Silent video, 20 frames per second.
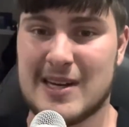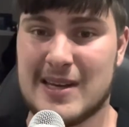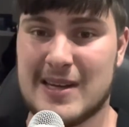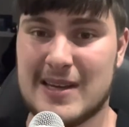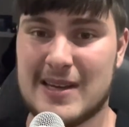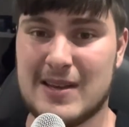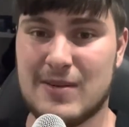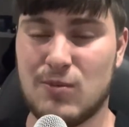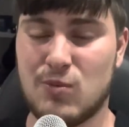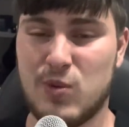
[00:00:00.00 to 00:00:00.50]

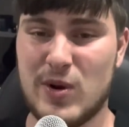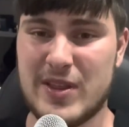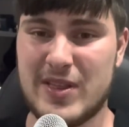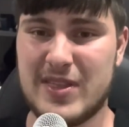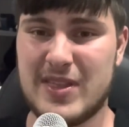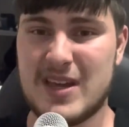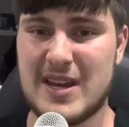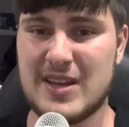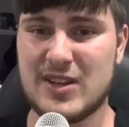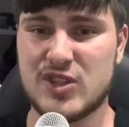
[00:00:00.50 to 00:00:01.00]

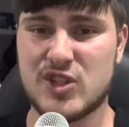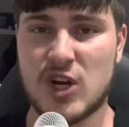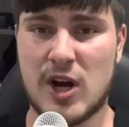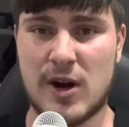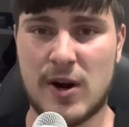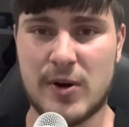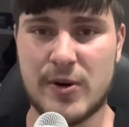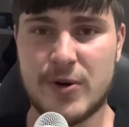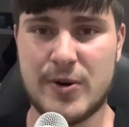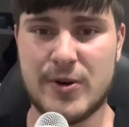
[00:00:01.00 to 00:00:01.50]
with the
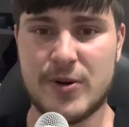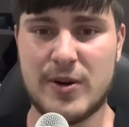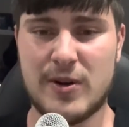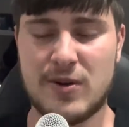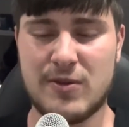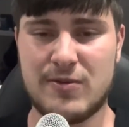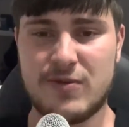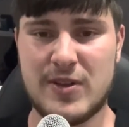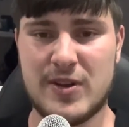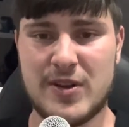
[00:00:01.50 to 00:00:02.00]
tone
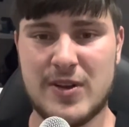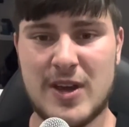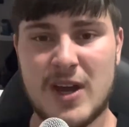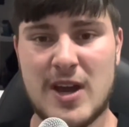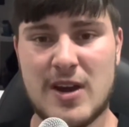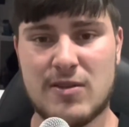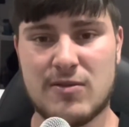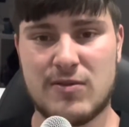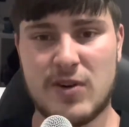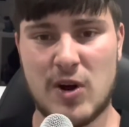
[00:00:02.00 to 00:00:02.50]
of the
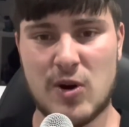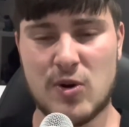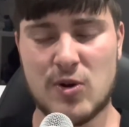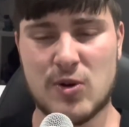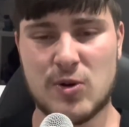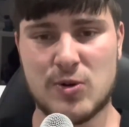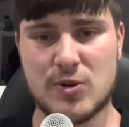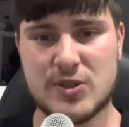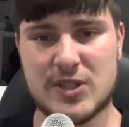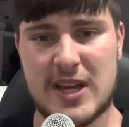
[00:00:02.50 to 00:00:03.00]

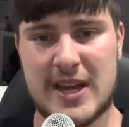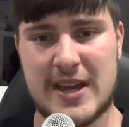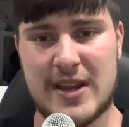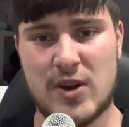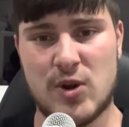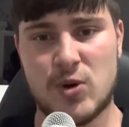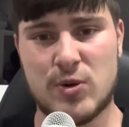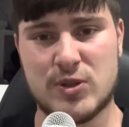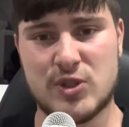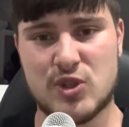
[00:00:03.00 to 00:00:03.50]
vocals and
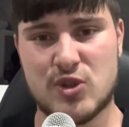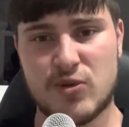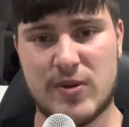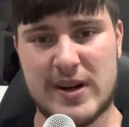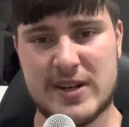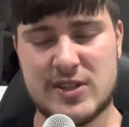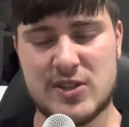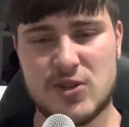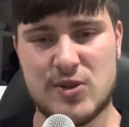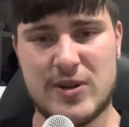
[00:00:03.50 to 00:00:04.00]
who it's
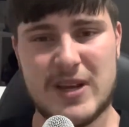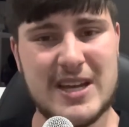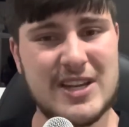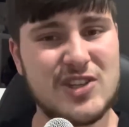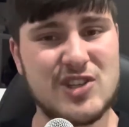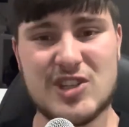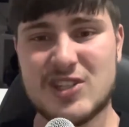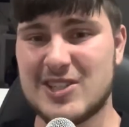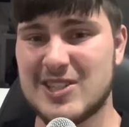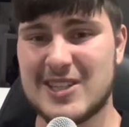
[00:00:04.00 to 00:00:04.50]
directed to, it
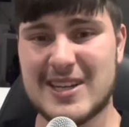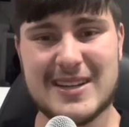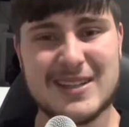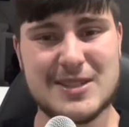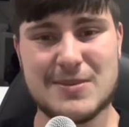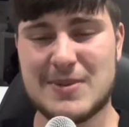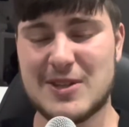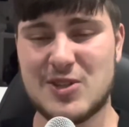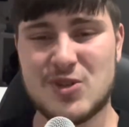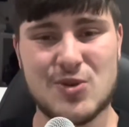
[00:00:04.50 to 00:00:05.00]
just sounds
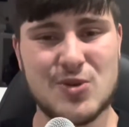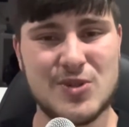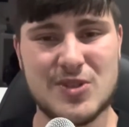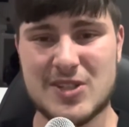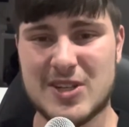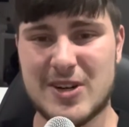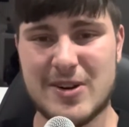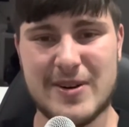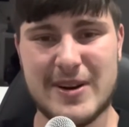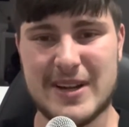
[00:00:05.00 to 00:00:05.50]
a bit too
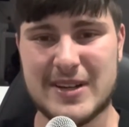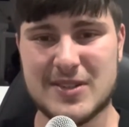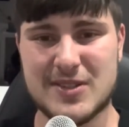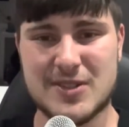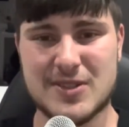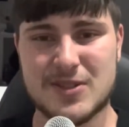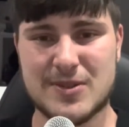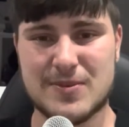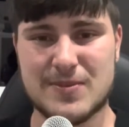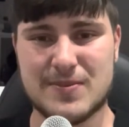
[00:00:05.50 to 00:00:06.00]

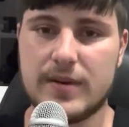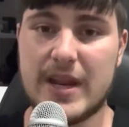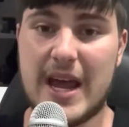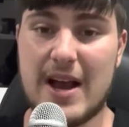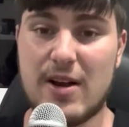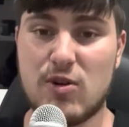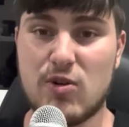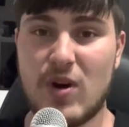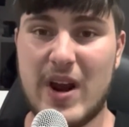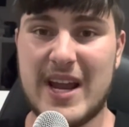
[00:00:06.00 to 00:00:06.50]
serious.
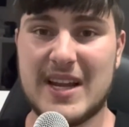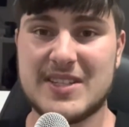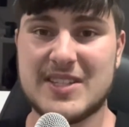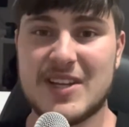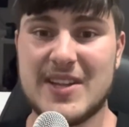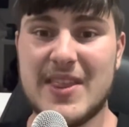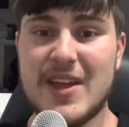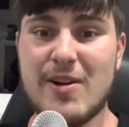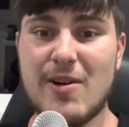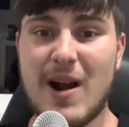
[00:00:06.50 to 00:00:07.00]
Now,
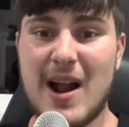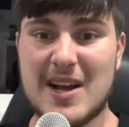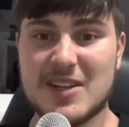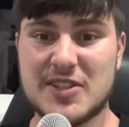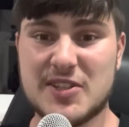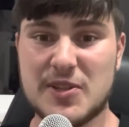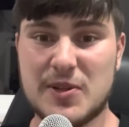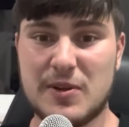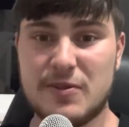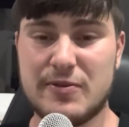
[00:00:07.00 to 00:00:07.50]
granted, there are
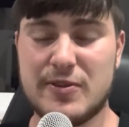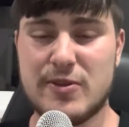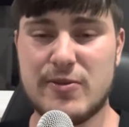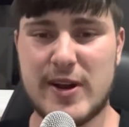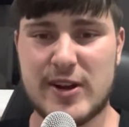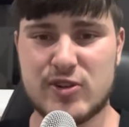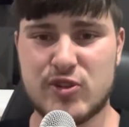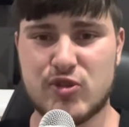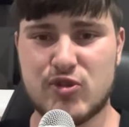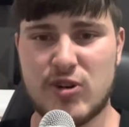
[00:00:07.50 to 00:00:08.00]
still a few
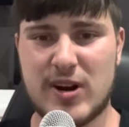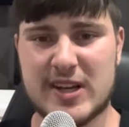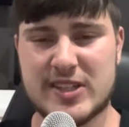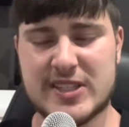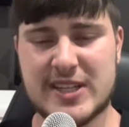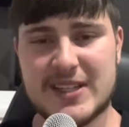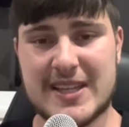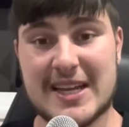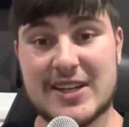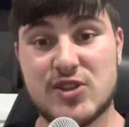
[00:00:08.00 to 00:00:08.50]
extra tracks
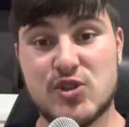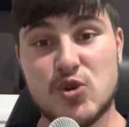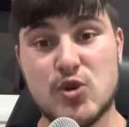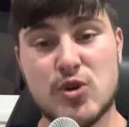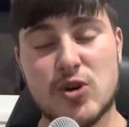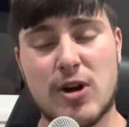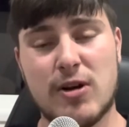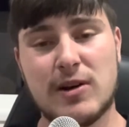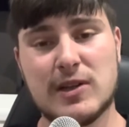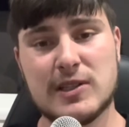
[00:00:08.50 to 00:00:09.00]
here that do
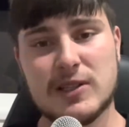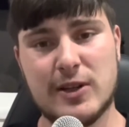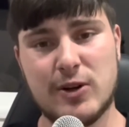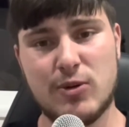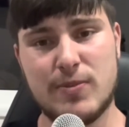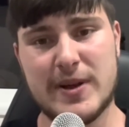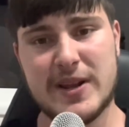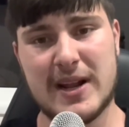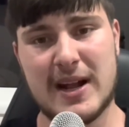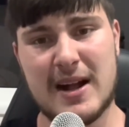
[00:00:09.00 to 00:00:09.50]
go a
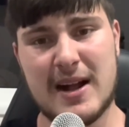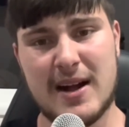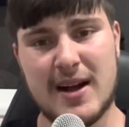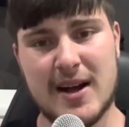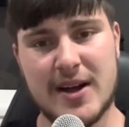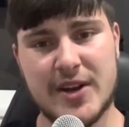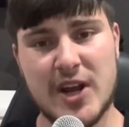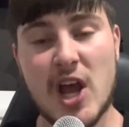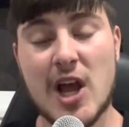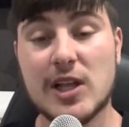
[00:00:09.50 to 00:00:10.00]
little bit
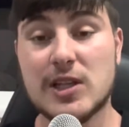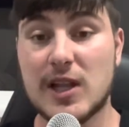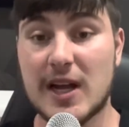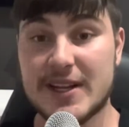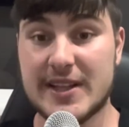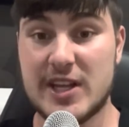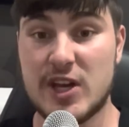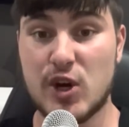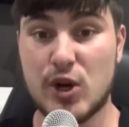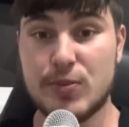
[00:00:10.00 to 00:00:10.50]
hard,
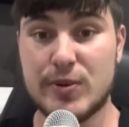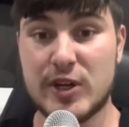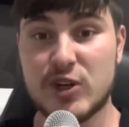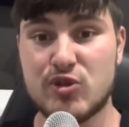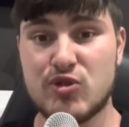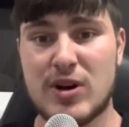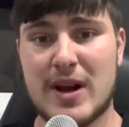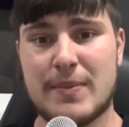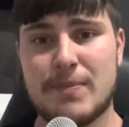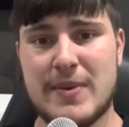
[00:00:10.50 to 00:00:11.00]
like the opening
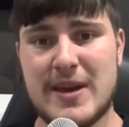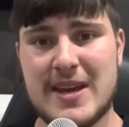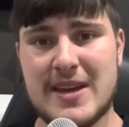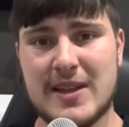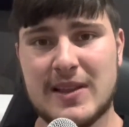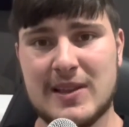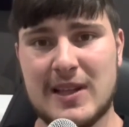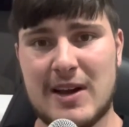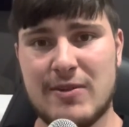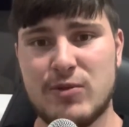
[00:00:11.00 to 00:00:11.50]
track, Being
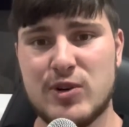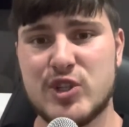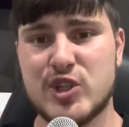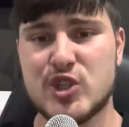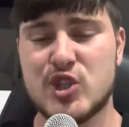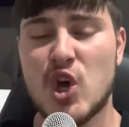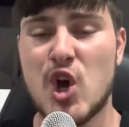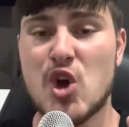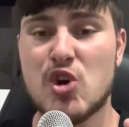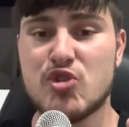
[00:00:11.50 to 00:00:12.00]
in Love, which
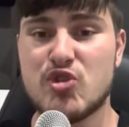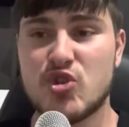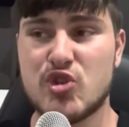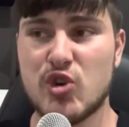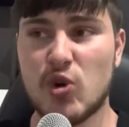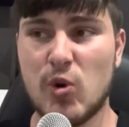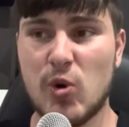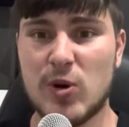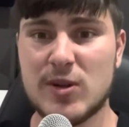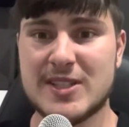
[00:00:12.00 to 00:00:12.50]
is
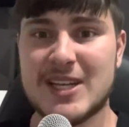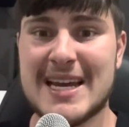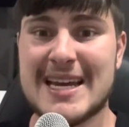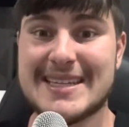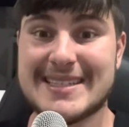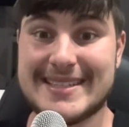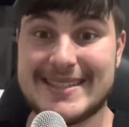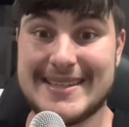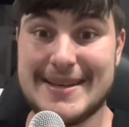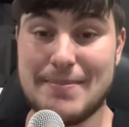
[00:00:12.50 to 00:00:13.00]
short,
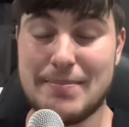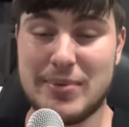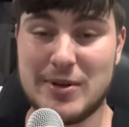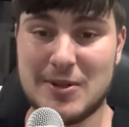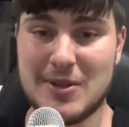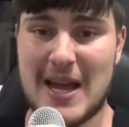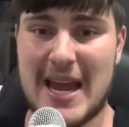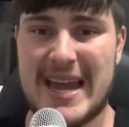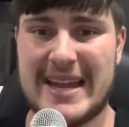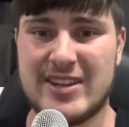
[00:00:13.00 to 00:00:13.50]

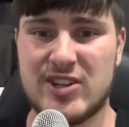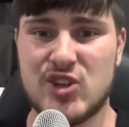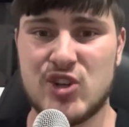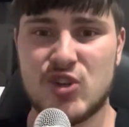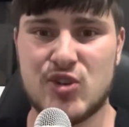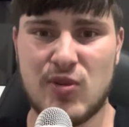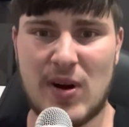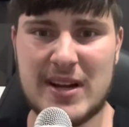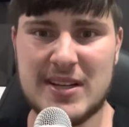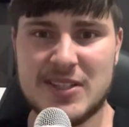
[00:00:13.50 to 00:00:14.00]
simple, and
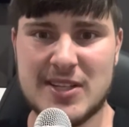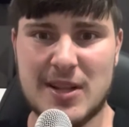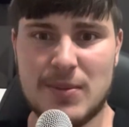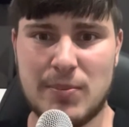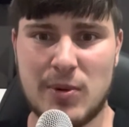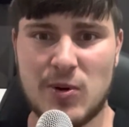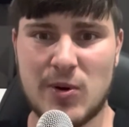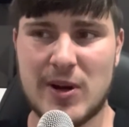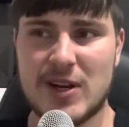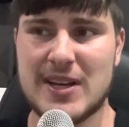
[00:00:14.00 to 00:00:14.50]
straight to the
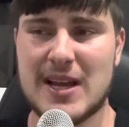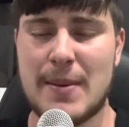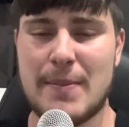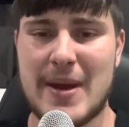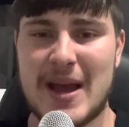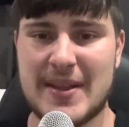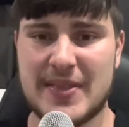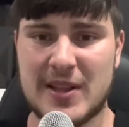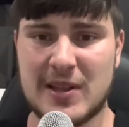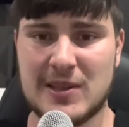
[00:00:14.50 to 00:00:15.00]
point
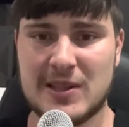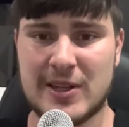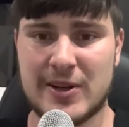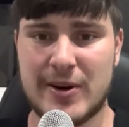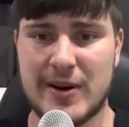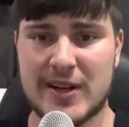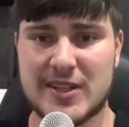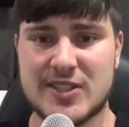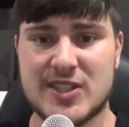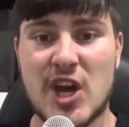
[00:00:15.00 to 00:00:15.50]
about the
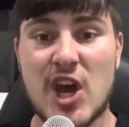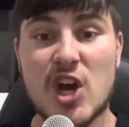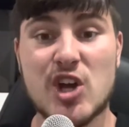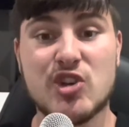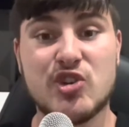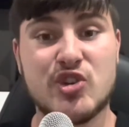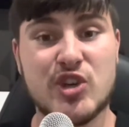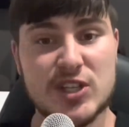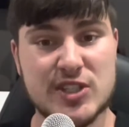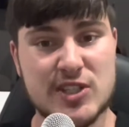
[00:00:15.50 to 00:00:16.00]
lyrics,
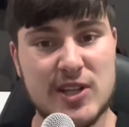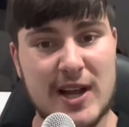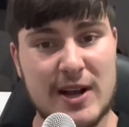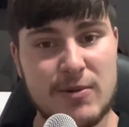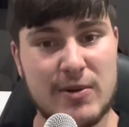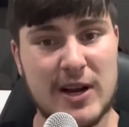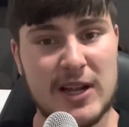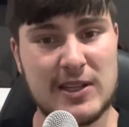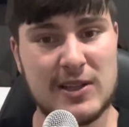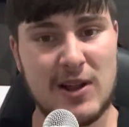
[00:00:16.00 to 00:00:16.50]
just like
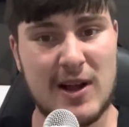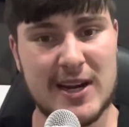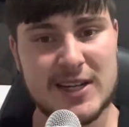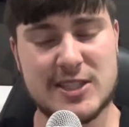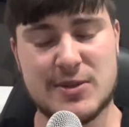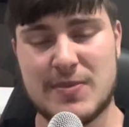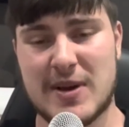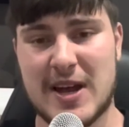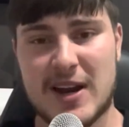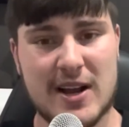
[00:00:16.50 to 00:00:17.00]
what I
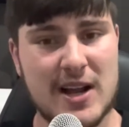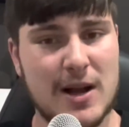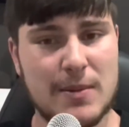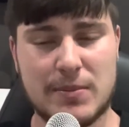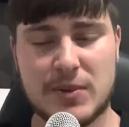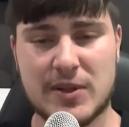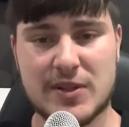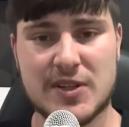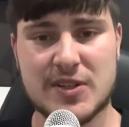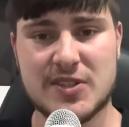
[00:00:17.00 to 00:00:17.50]
liked about a
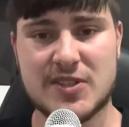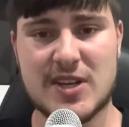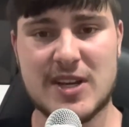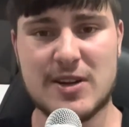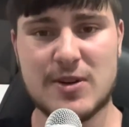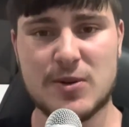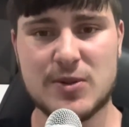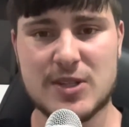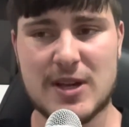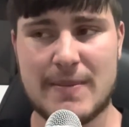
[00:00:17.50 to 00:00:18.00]
couple of the
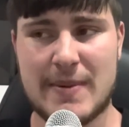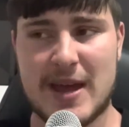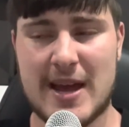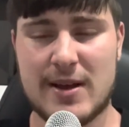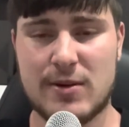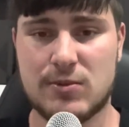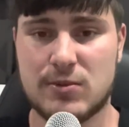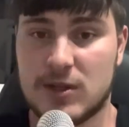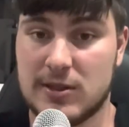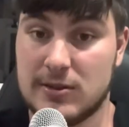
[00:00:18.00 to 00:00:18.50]
singles
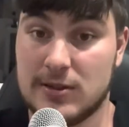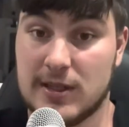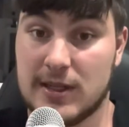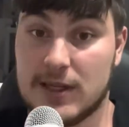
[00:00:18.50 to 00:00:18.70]
about, well,